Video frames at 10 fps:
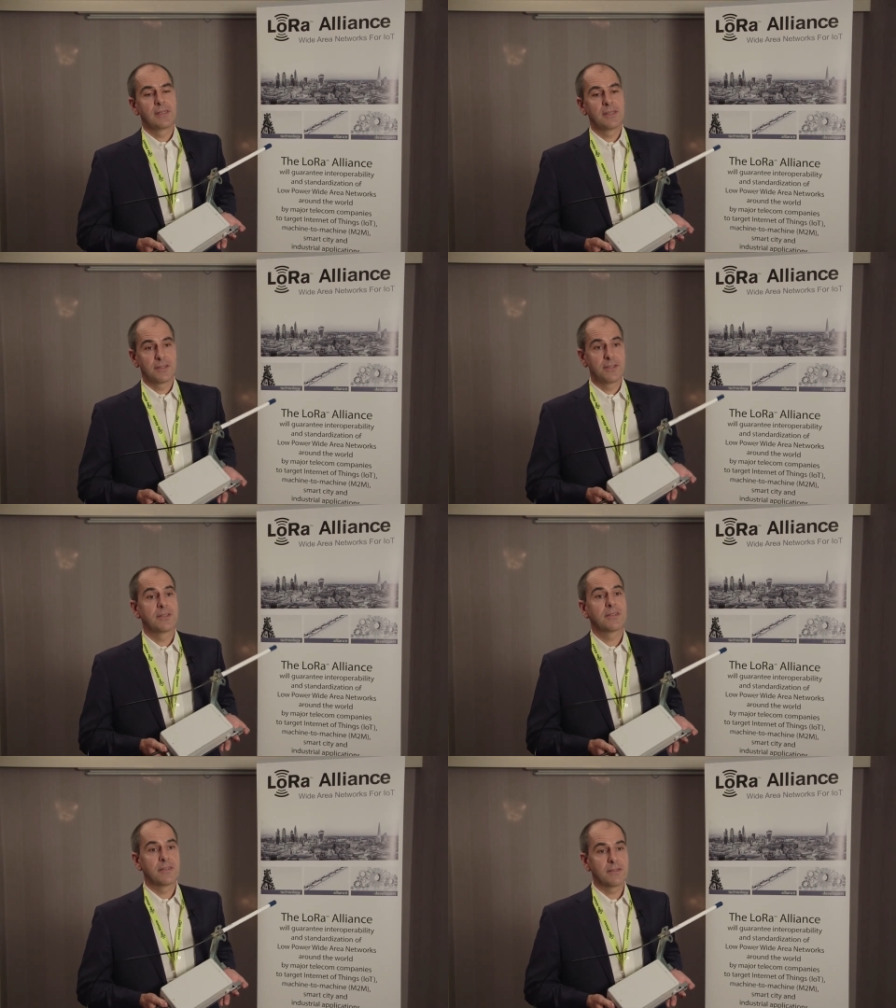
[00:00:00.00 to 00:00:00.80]
it's a
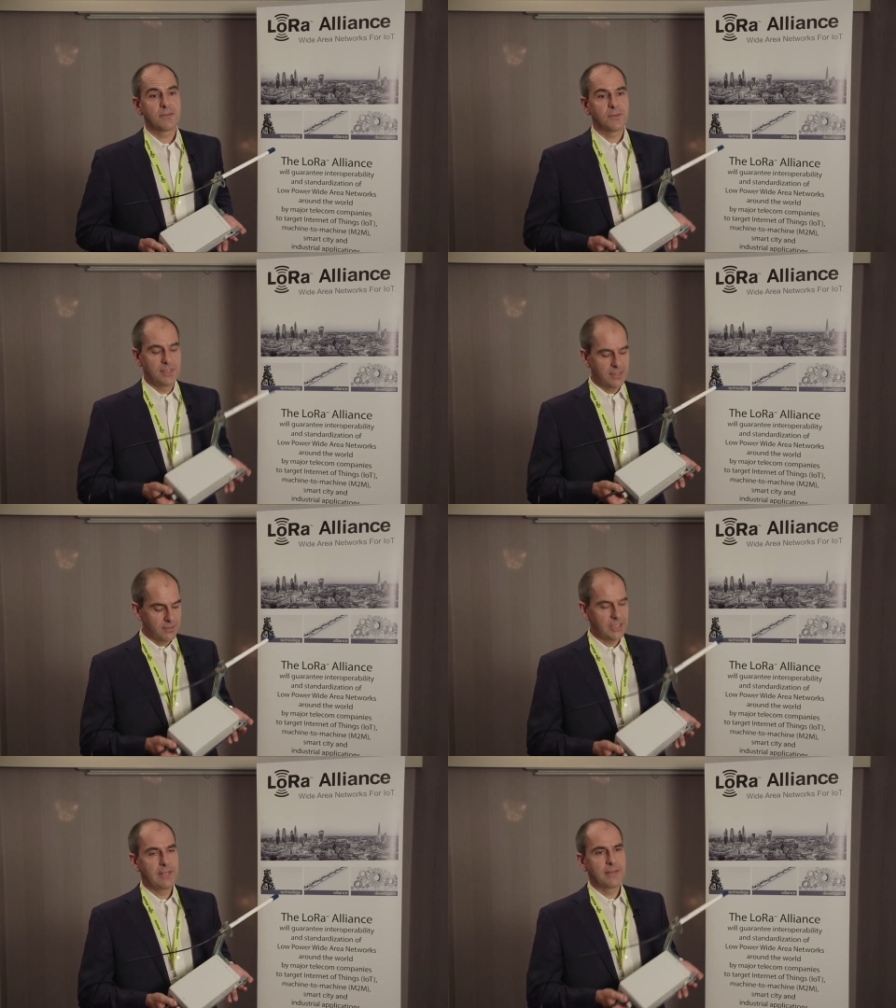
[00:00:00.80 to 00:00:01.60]
nonsense to
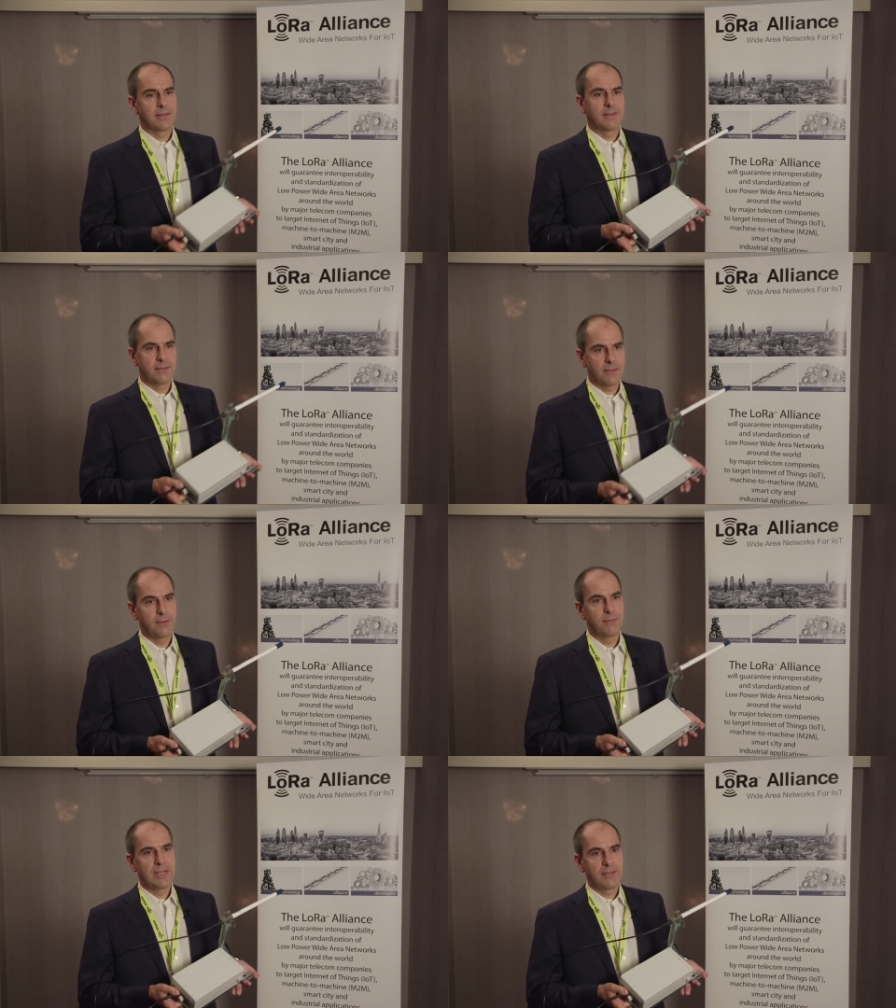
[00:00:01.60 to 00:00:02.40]
dissociate the
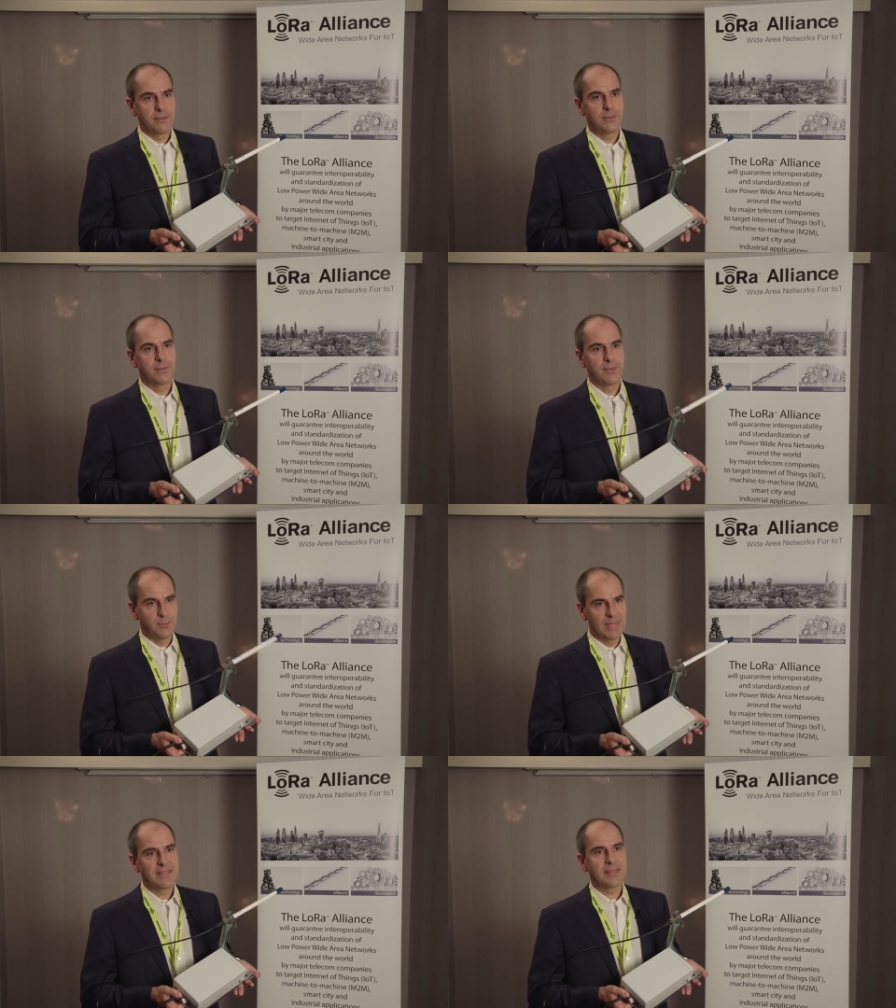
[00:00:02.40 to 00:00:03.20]
radio uh,
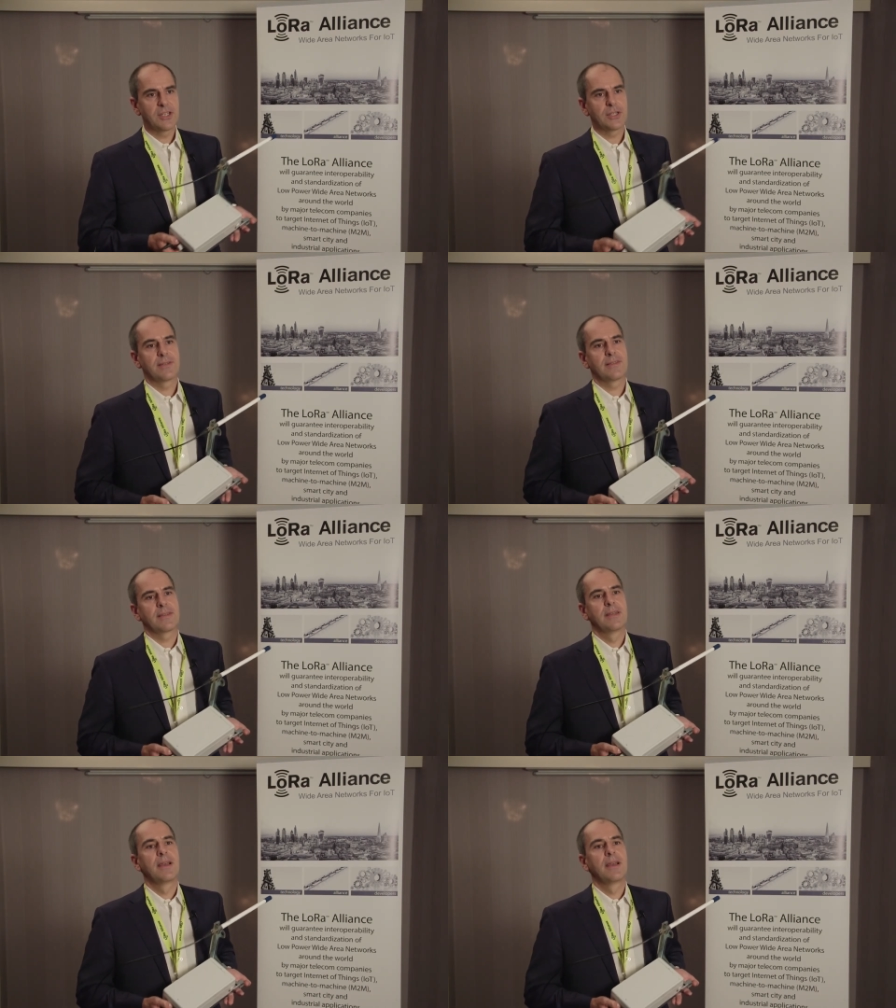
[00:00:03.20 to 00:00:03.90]
base stations